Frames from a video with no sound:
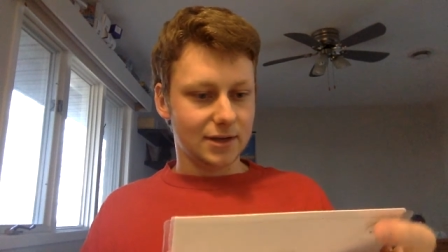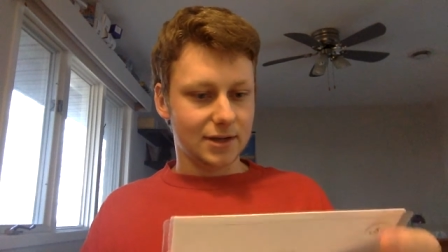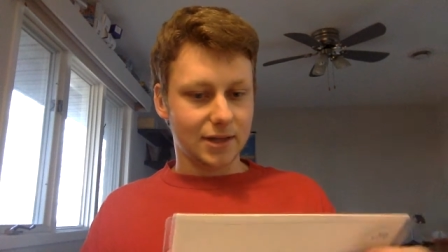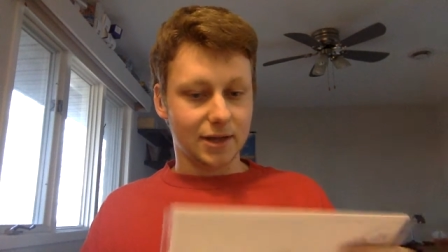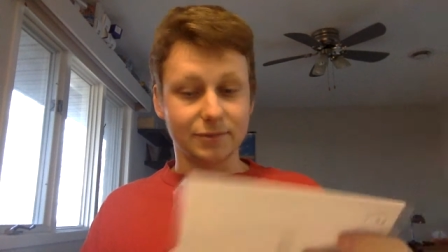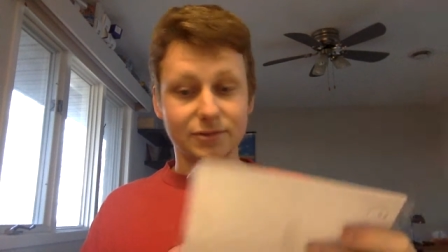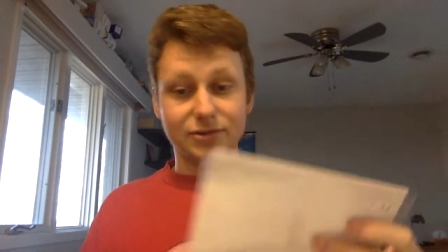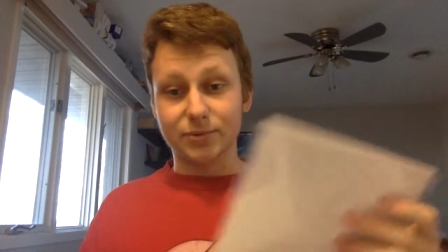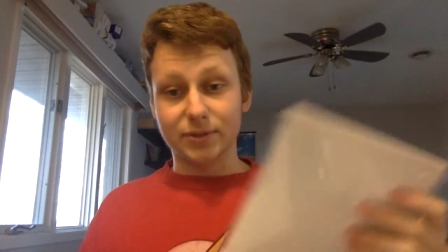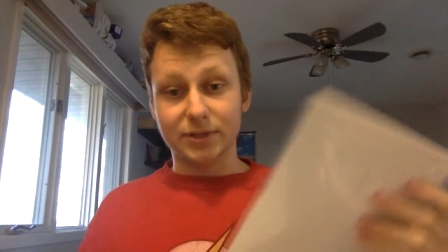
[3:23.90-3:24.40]
I
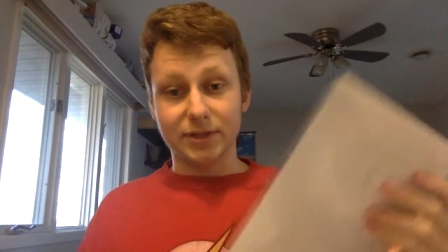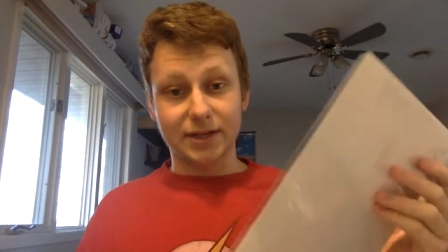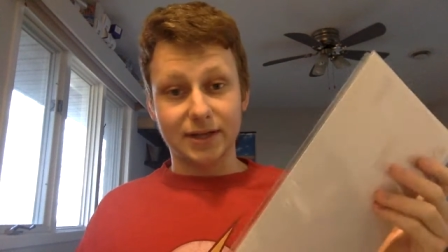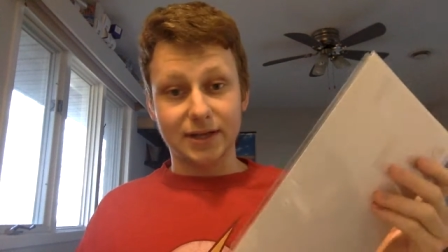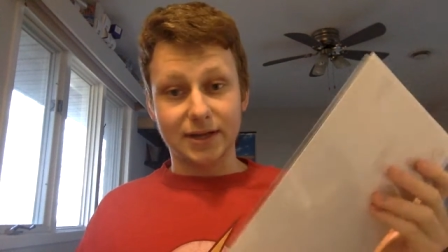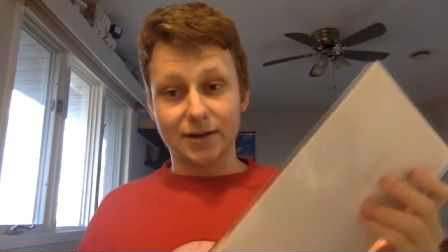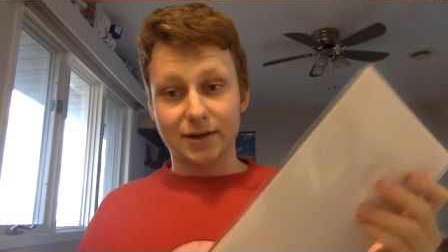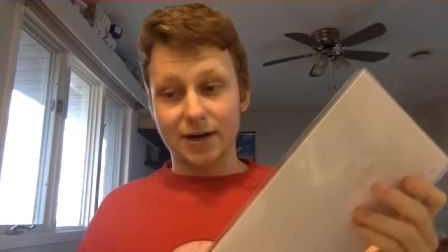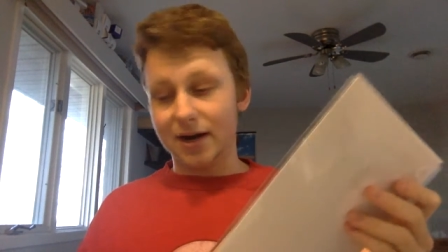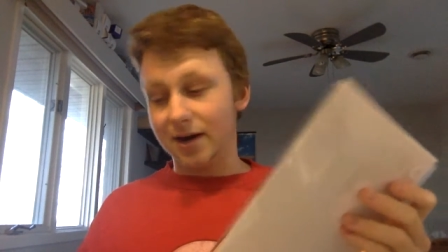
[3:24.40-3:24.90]
was really
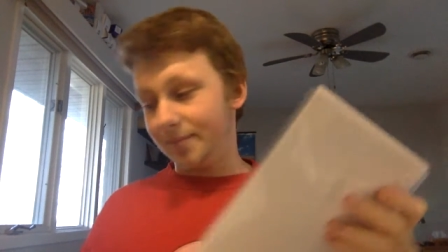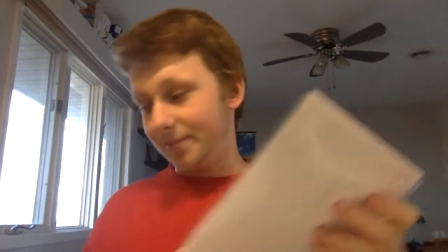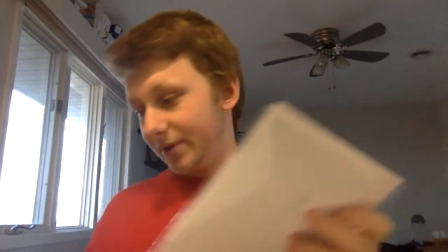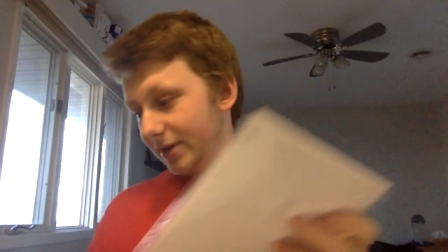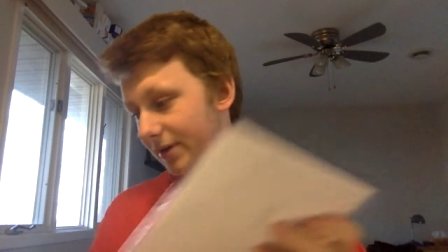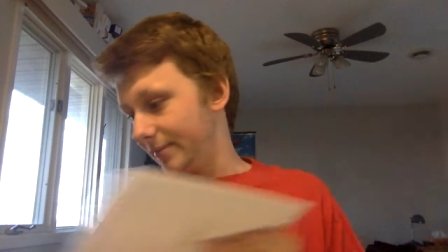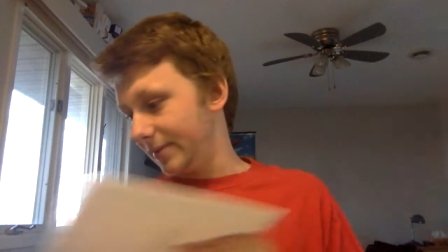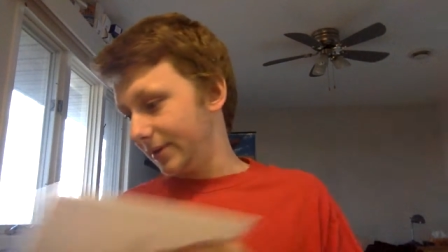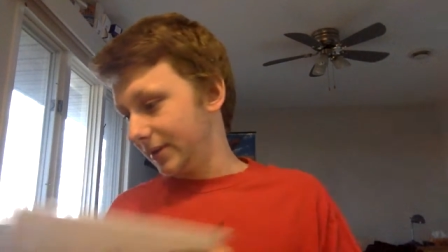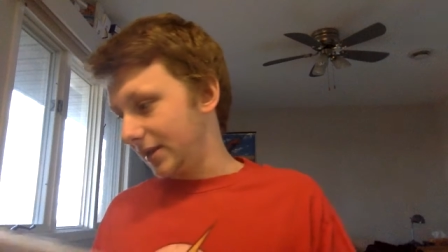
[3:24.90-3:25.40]
uh, happy
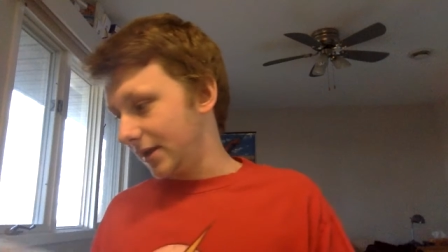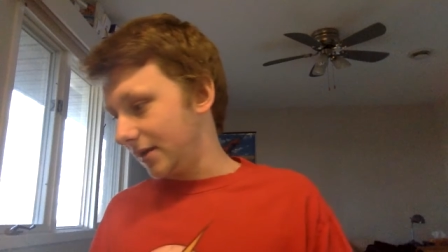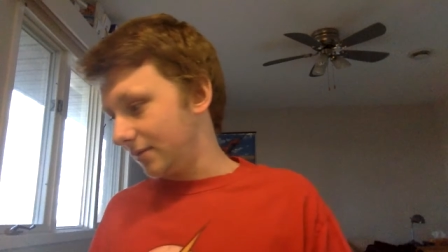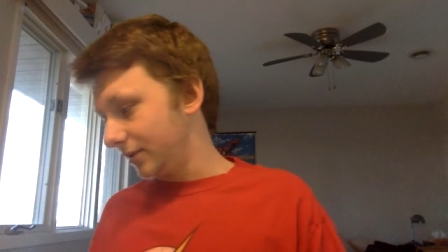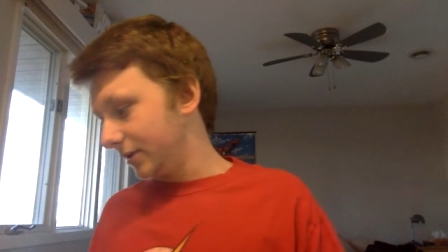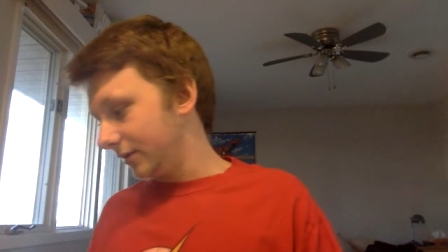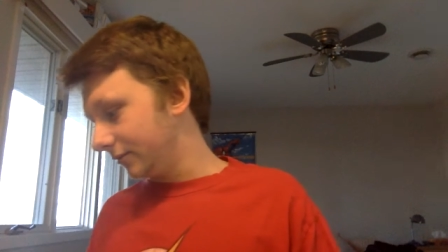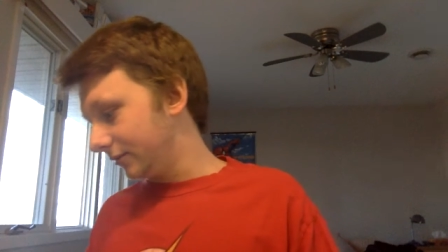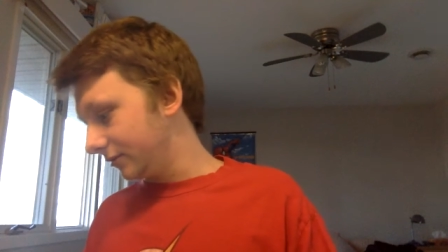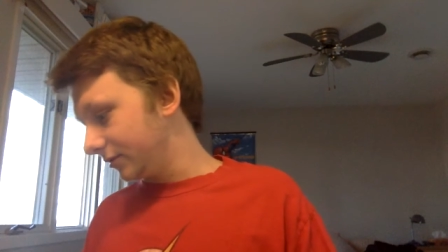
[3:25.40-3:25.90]
about that
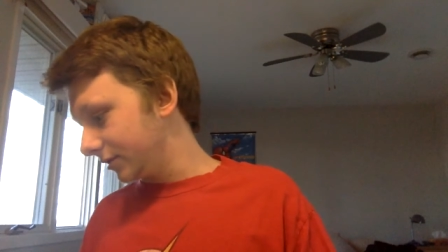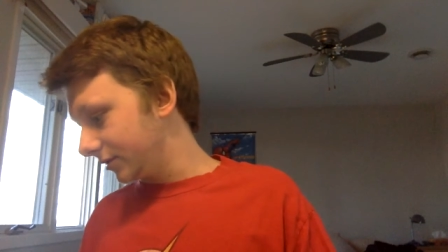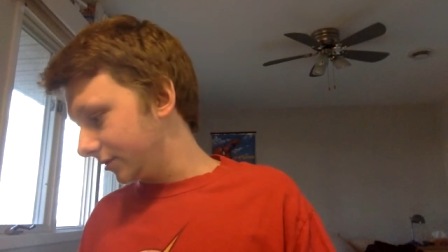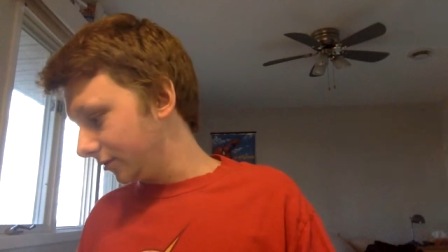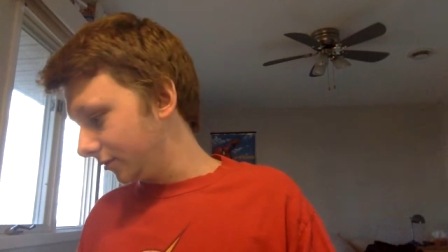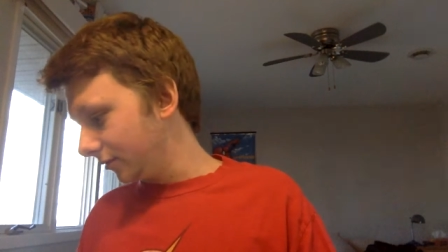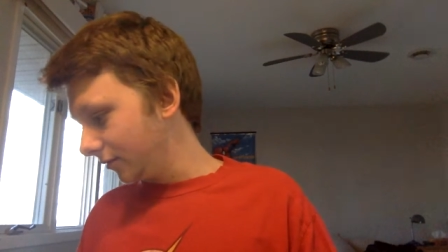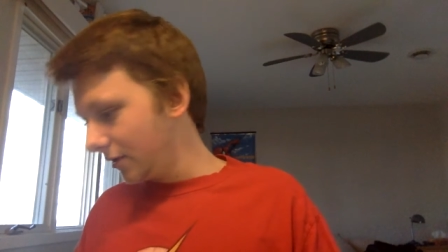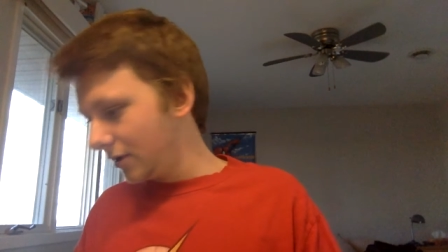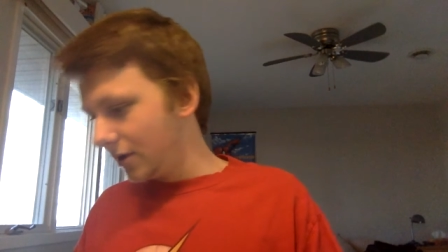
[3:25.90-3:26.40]
one. That one was
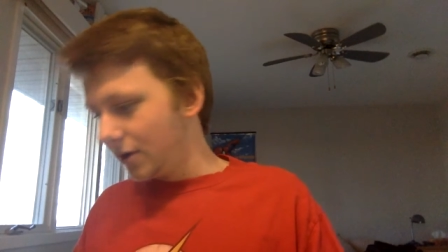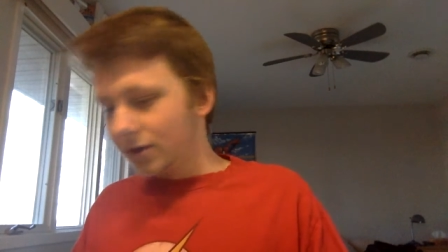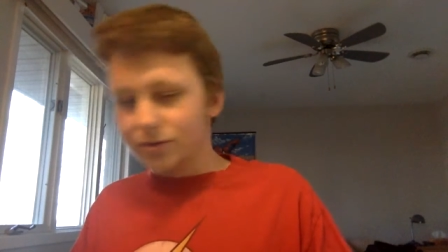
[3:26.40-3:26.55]
cool.